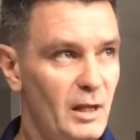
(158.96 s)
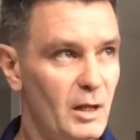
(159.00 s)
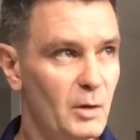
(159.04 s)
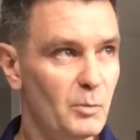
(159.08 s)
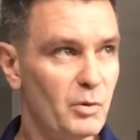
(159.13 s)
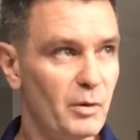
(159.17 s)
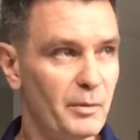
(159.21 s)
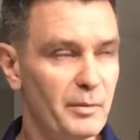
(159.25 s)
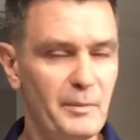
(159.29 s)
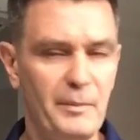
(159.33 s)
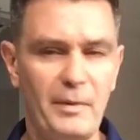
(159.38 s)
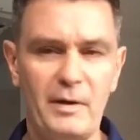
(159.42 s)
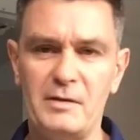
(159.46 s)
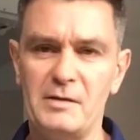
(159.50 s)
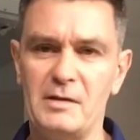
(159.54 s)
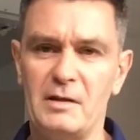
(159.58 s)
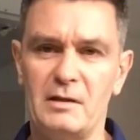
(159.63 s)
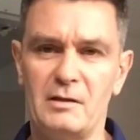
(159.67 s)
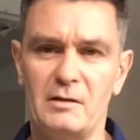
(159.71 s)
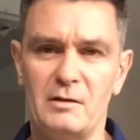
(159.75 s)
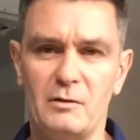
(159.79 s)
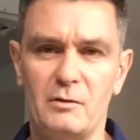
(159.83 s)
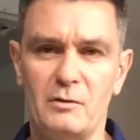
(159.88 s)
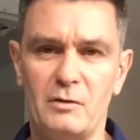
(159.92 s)
probably the best
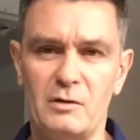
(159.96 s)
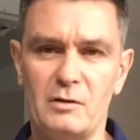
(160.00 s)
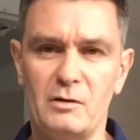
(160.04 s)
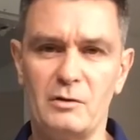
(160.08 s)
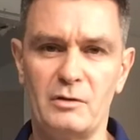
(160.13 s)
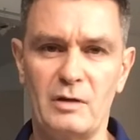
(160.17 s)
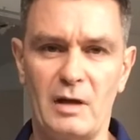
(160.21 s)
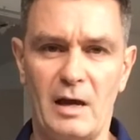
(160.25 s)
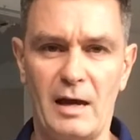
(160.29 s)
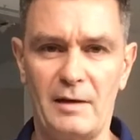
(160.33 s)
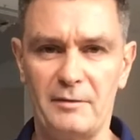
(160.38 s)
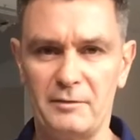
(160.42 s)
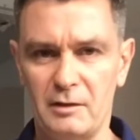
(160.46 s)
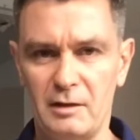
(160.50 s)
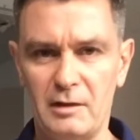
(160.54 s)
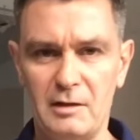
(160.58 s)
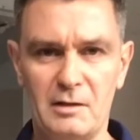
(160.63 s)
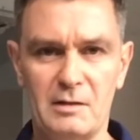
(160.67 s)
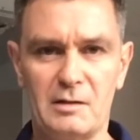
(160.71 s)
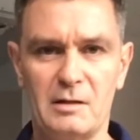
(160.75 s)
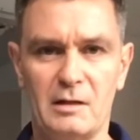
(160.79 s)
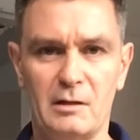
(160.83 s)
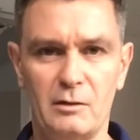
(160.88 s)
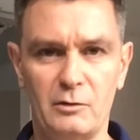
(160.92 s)
thing to do is look at
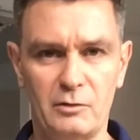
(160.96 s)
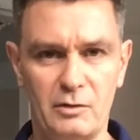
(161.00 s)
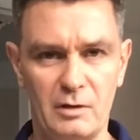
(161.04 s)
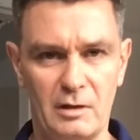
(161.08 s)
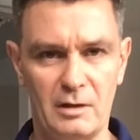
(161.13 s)
athletes and look